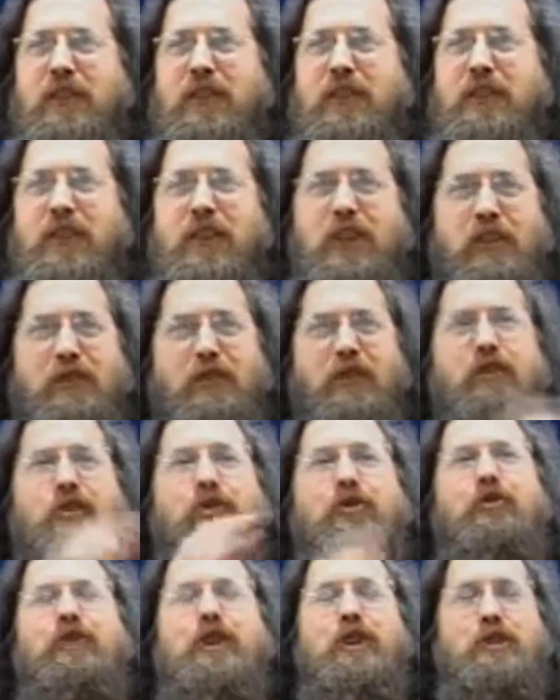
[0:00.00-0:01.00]
Think of a
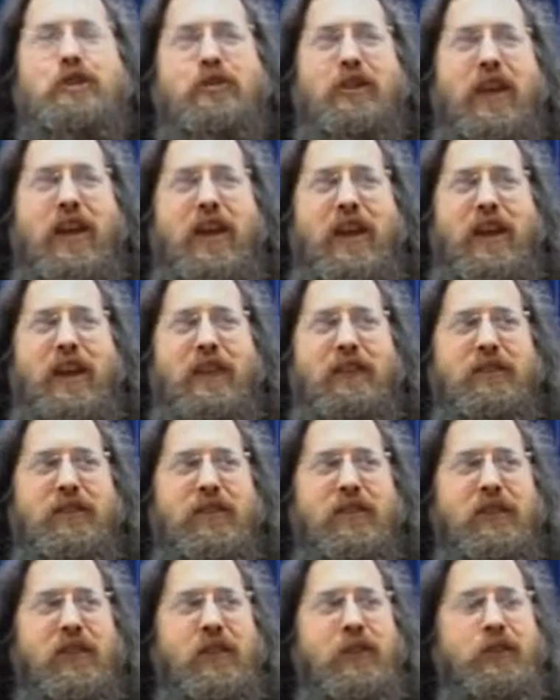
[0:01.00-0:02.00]
new feature to add.
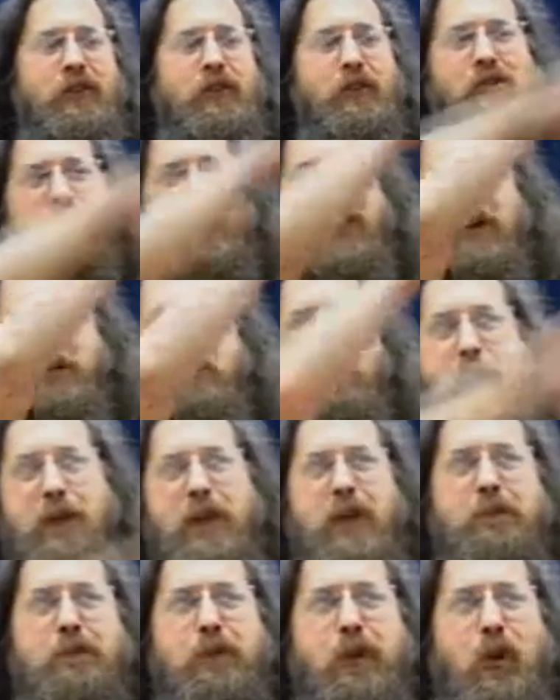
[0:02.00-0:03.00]
You take a
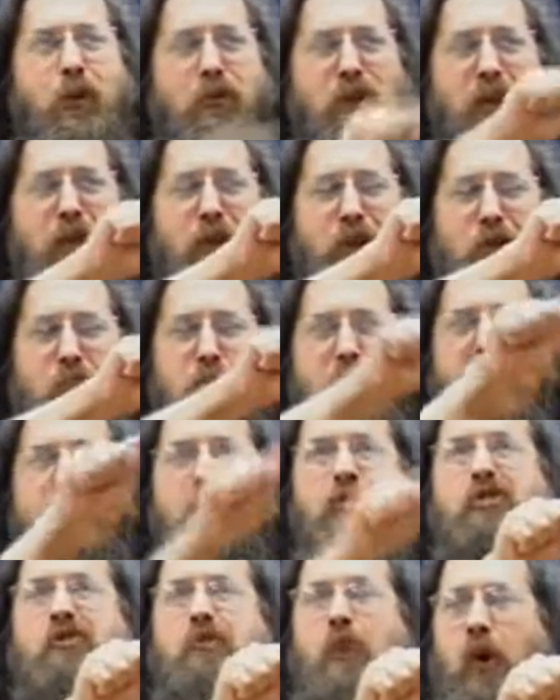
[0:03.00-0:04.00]
big program and you make
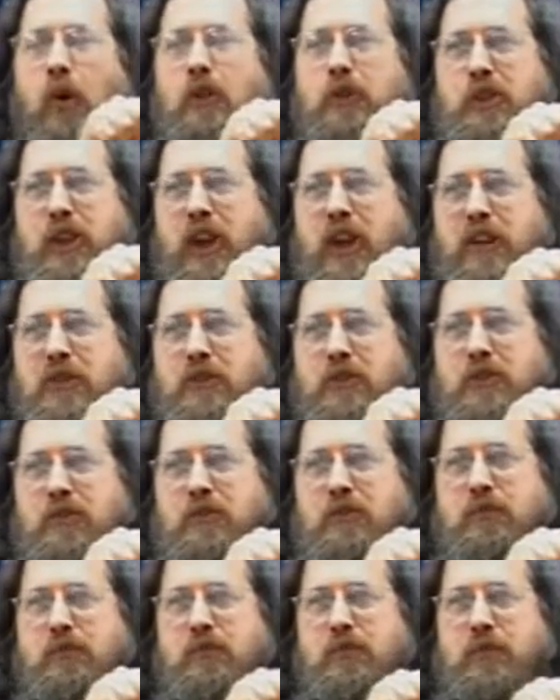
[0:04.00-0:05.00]
a small
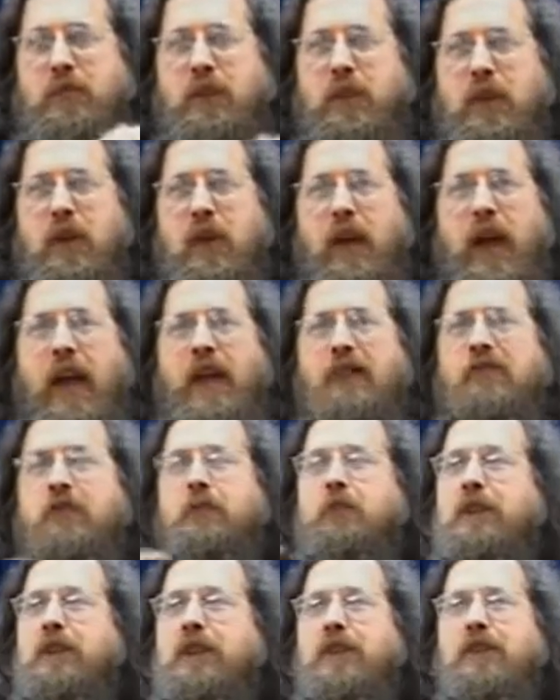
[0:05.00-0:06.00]
change. As a
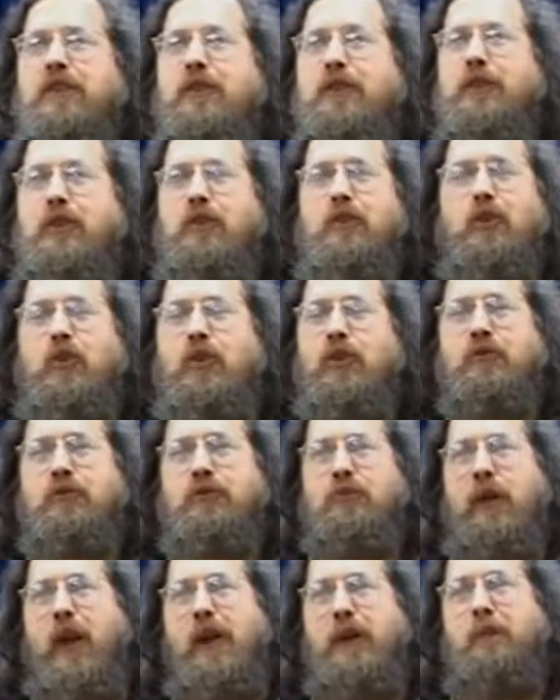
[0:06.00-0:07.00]
beginner, you couldn't
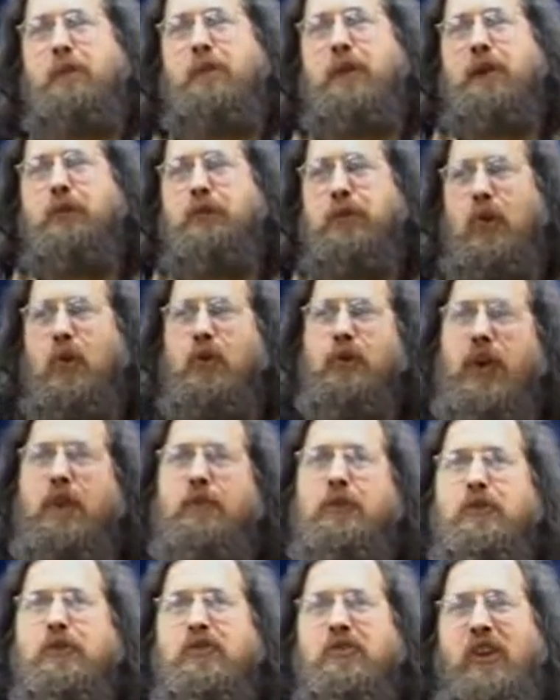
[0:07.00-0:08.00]
write a big
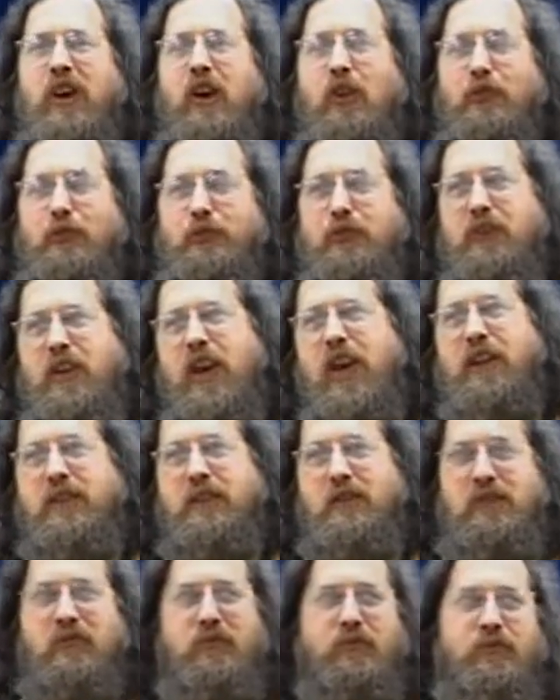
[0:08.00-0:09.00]
program yourself, not
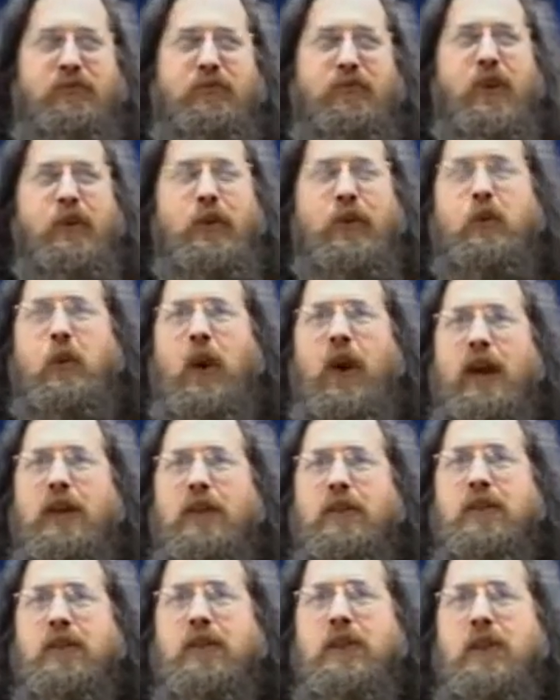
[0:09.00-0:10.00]
very
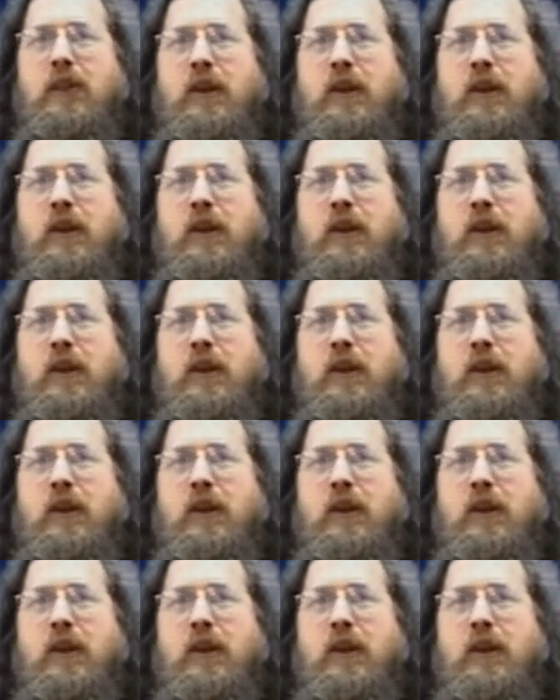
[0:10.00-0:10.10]
well,